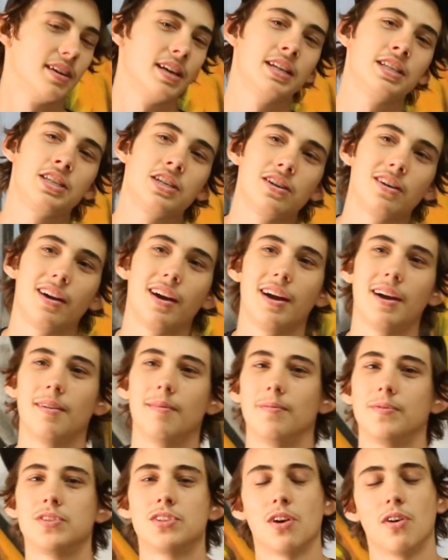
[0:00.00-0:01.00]

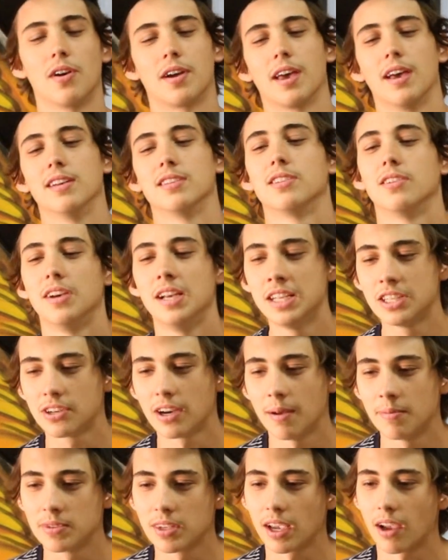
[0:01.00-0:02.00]
Instagram, so
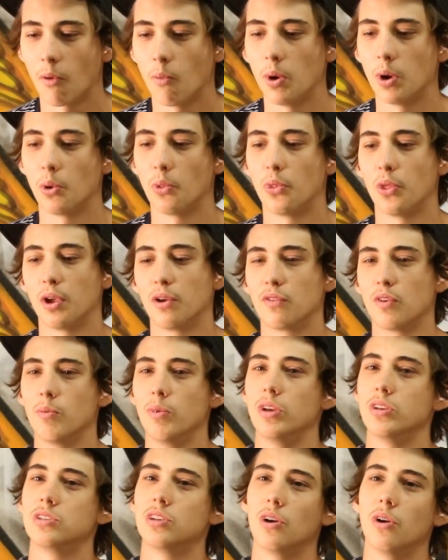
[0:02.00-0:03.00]
Instagram's like a weird thing for
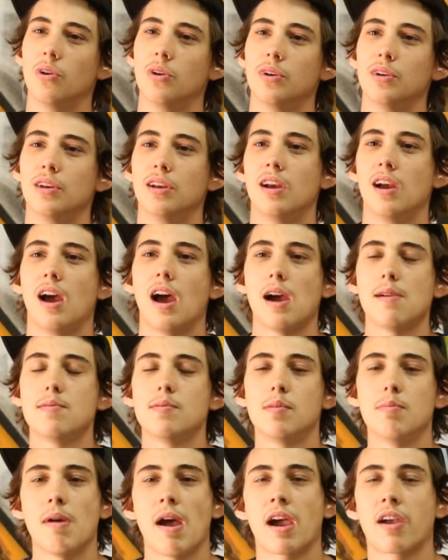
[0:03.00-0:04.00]
me. So I
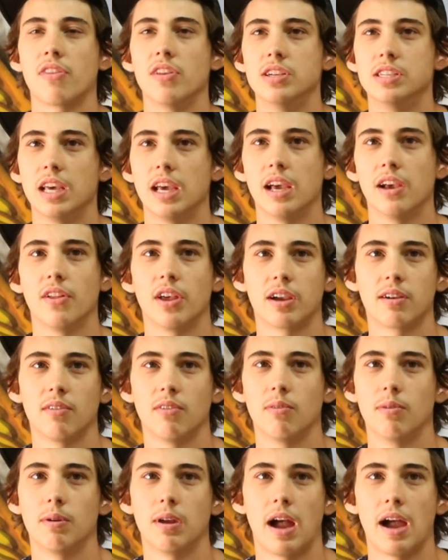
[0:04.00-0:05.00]
remember back in the day, like
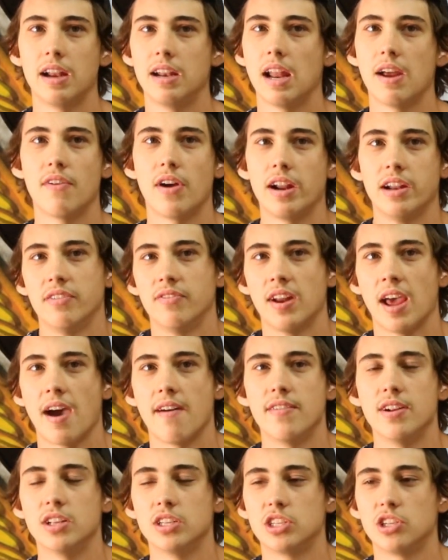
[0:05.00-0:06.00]
I didn't even
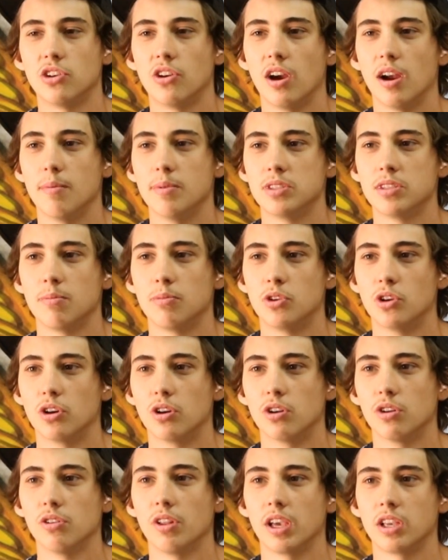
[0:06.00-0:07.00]
have an Instagram, and some
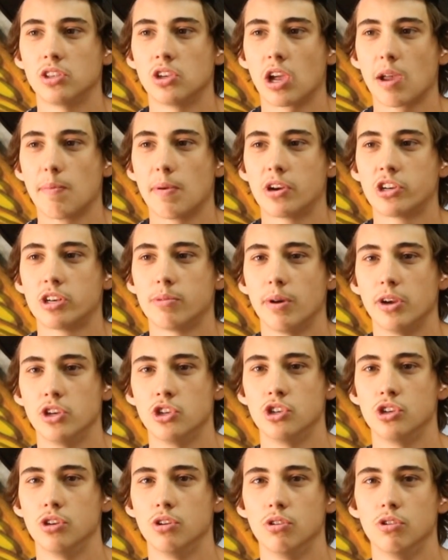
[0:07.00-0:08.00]
girl like took a picture of my
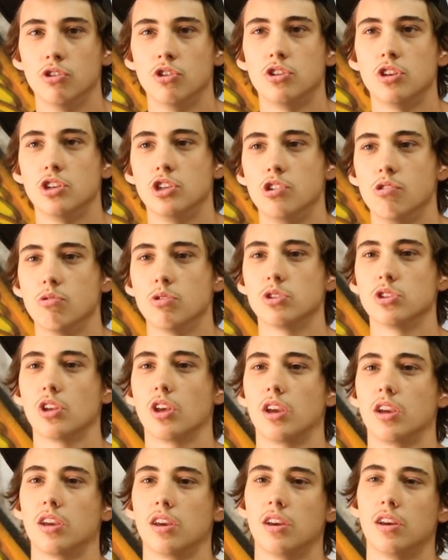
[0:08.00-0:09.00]
shoes, and she was
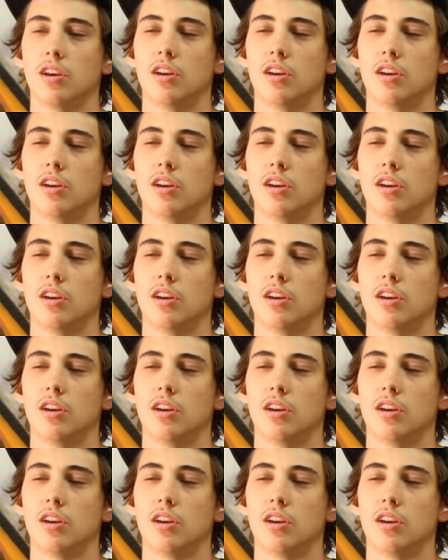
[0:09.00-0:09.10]
like,